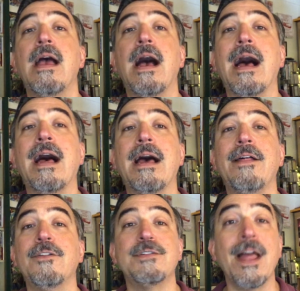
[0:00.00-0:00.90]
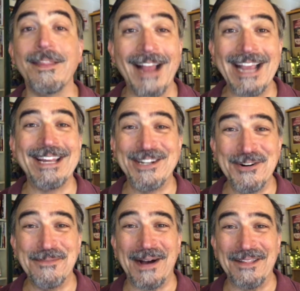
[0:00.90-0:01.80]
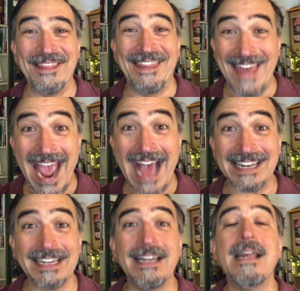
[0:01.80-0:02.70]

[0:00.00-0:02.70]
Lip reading: There's nothing I can do about that.